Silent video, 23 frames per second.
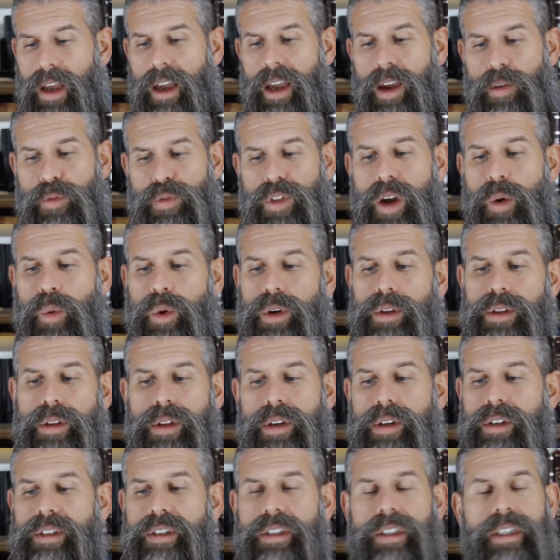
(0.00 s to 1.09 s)
If they were
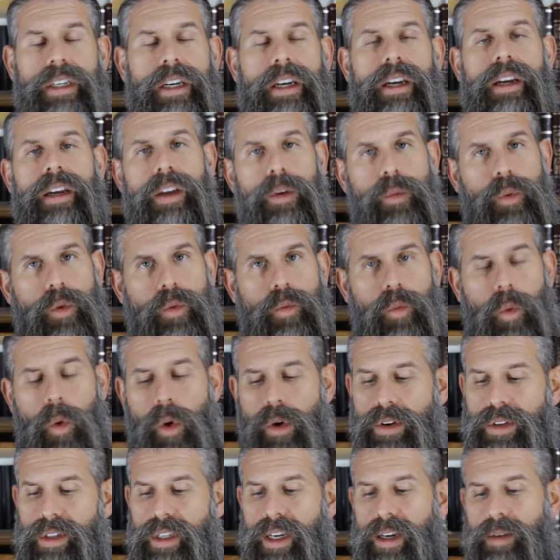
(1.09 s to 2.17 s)
thirsty, he would
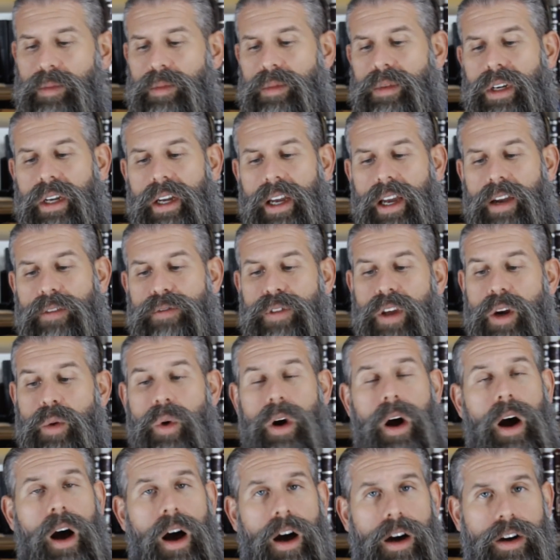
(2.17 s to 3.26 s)
water them. If they were
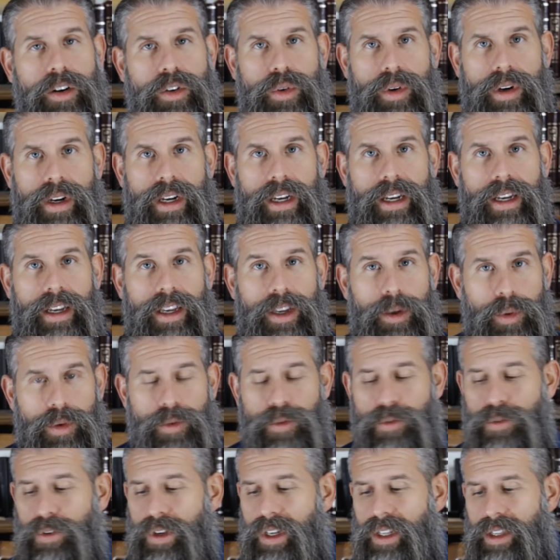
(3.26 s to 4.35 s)
hungry, he would
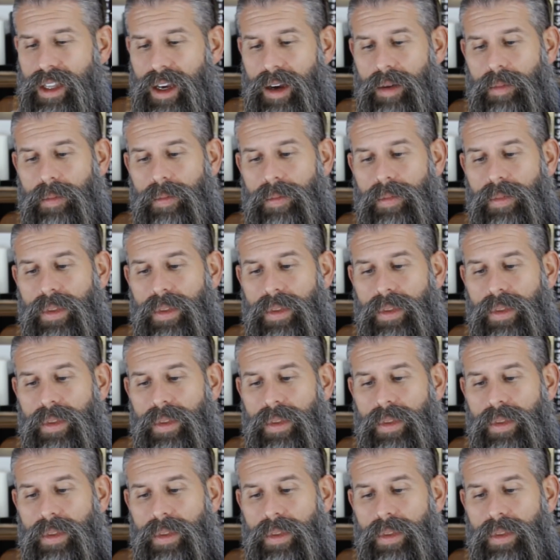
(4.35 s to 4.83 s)
feed them.